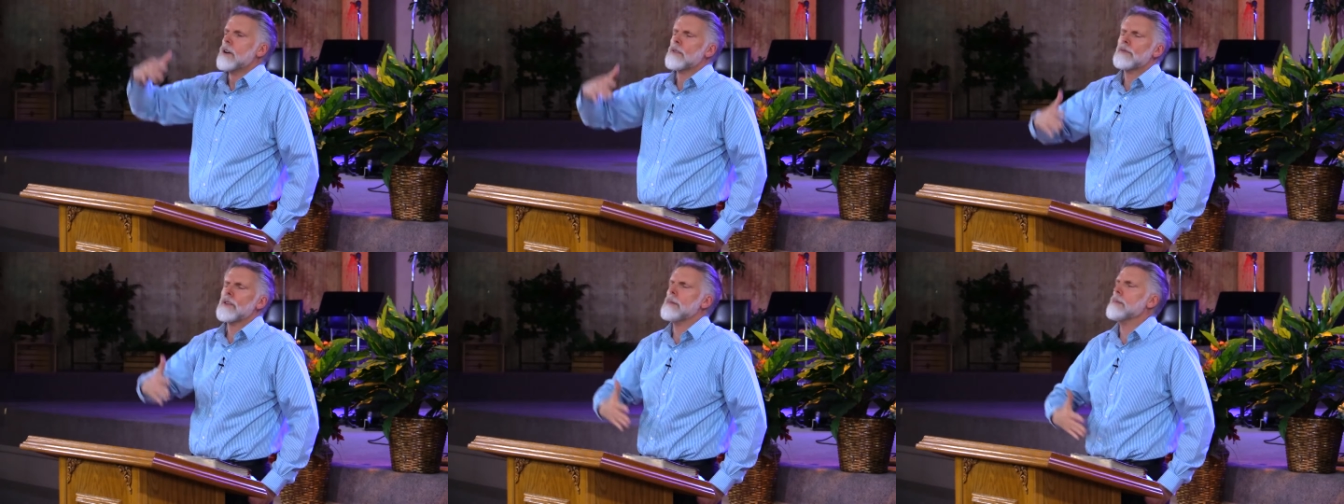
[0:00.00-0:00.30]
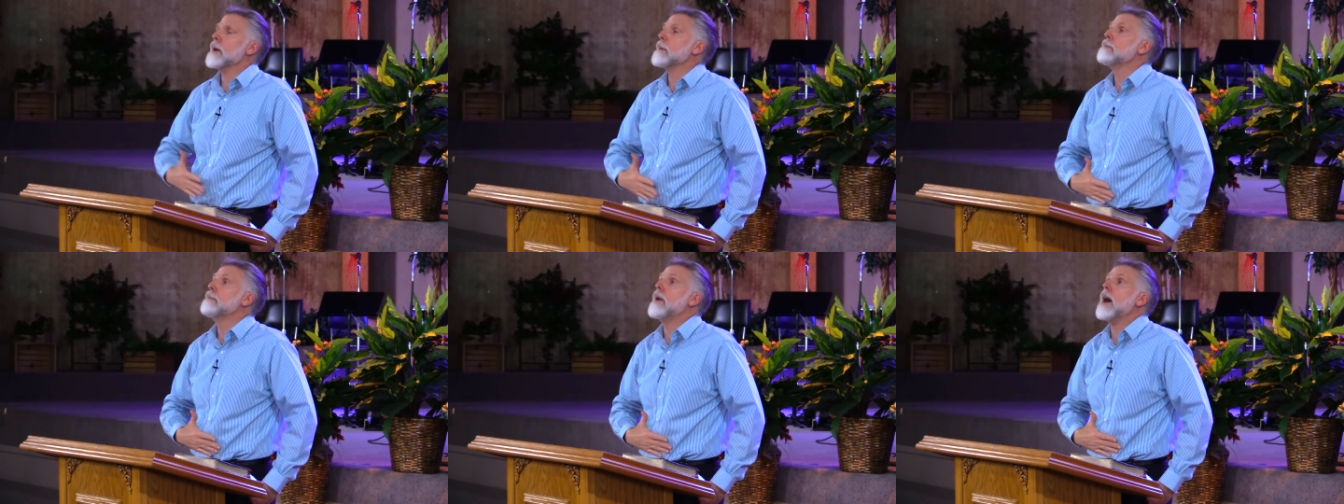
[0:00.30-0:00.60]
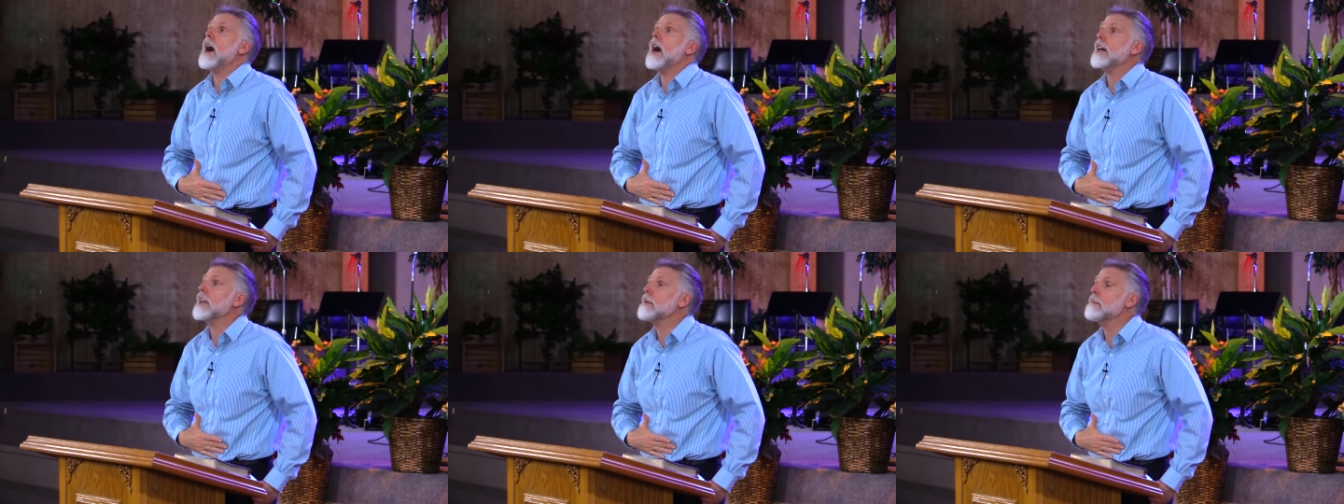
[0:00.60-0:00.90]
from the
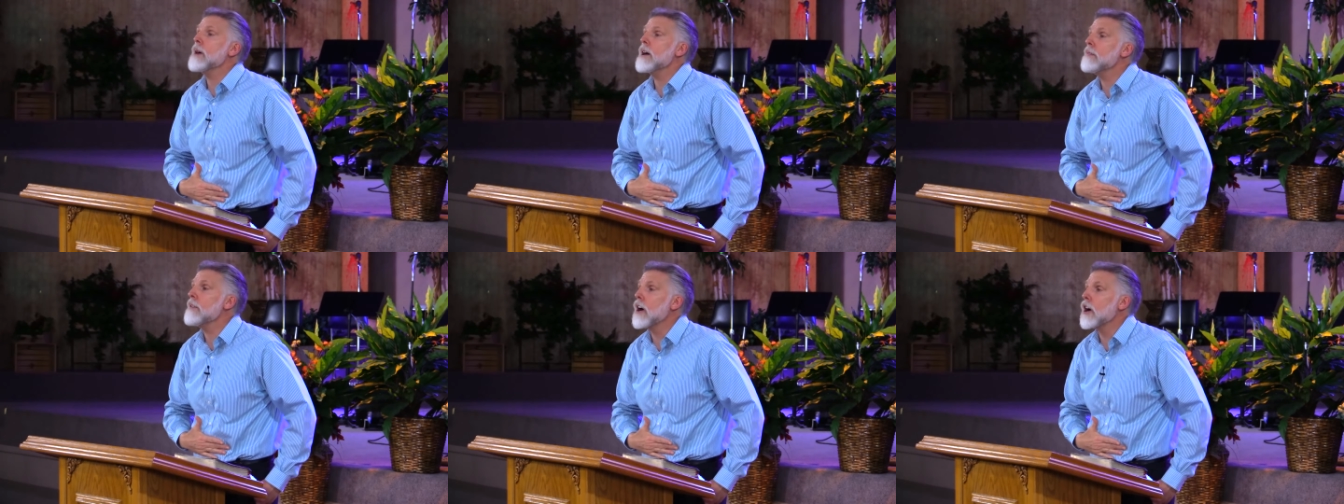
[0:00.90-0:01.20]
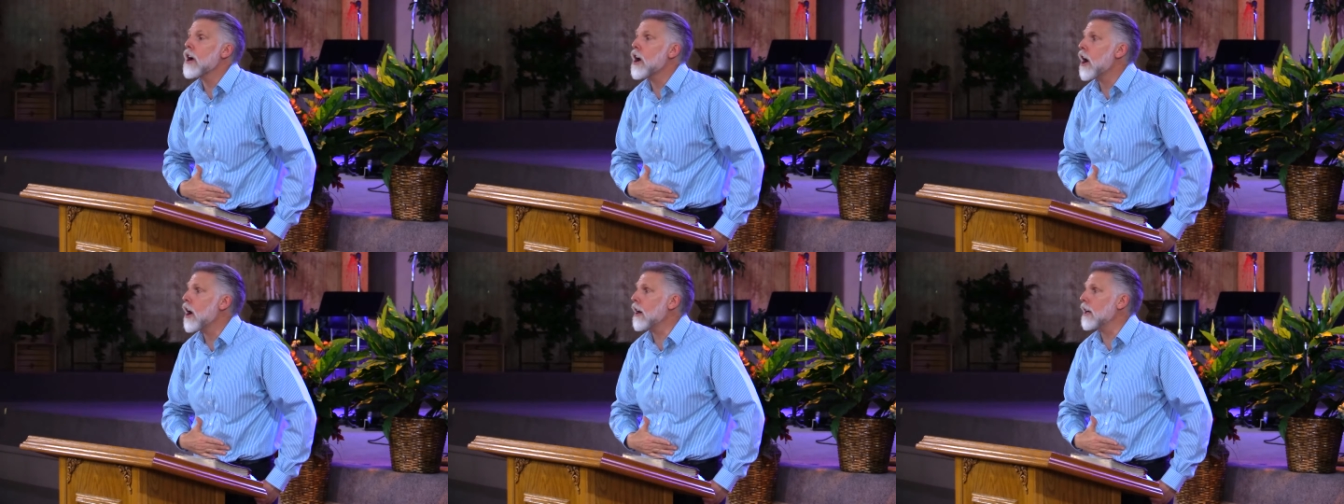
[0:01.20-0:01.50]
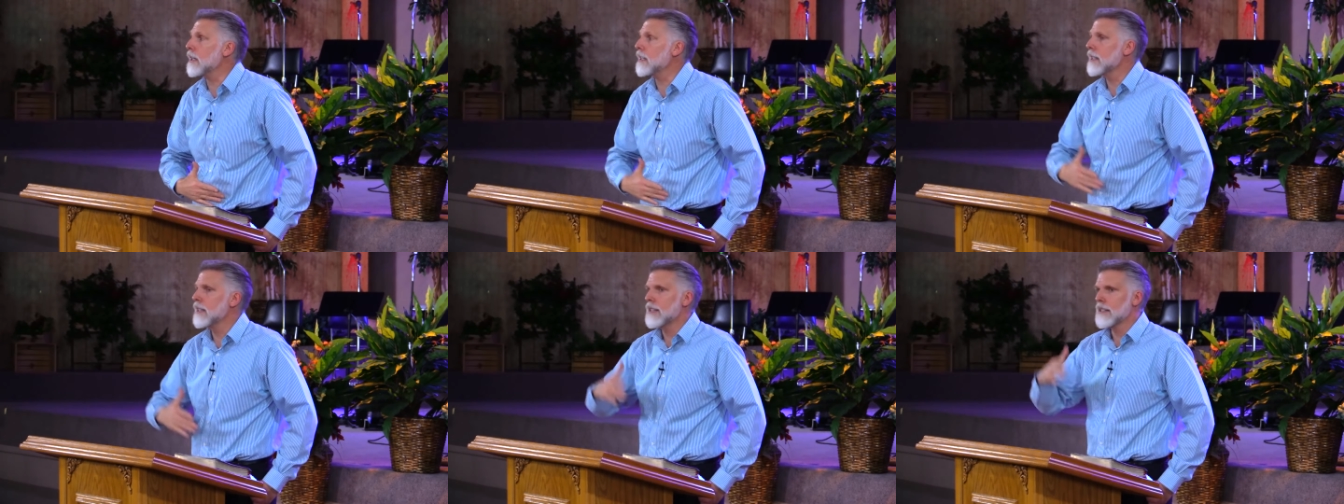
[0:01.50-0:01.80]
bottom of our
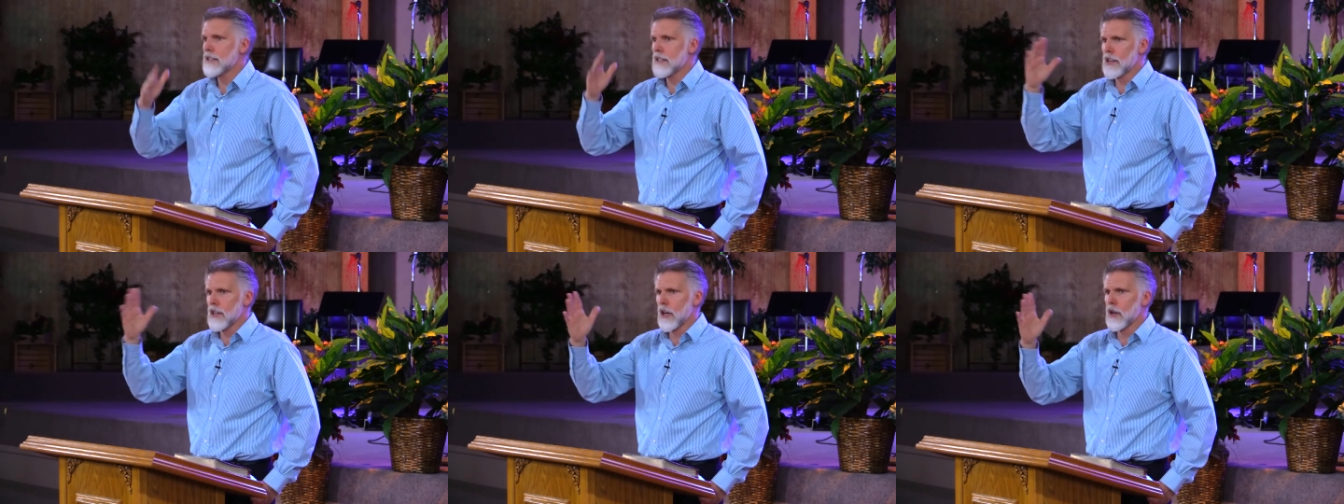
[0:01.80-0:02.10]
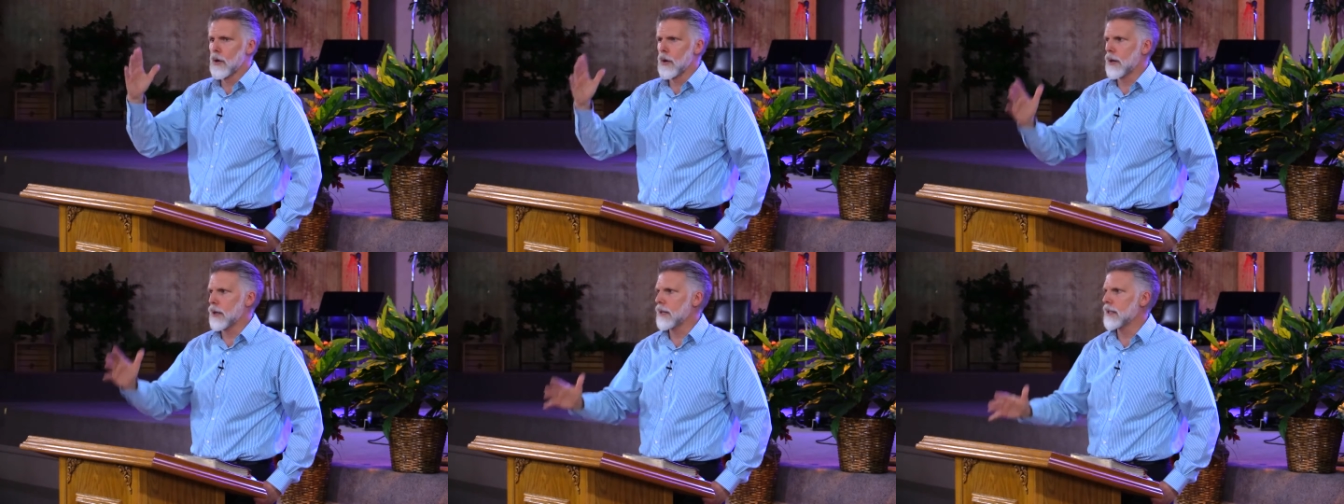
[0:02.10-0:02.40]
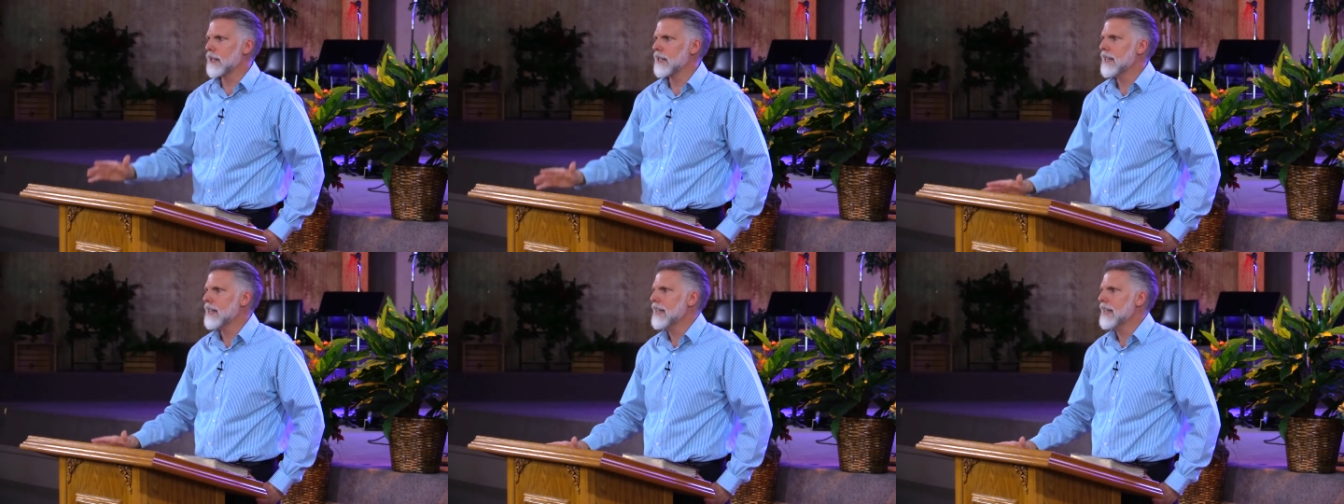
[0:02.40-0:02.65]
heart to the Lord.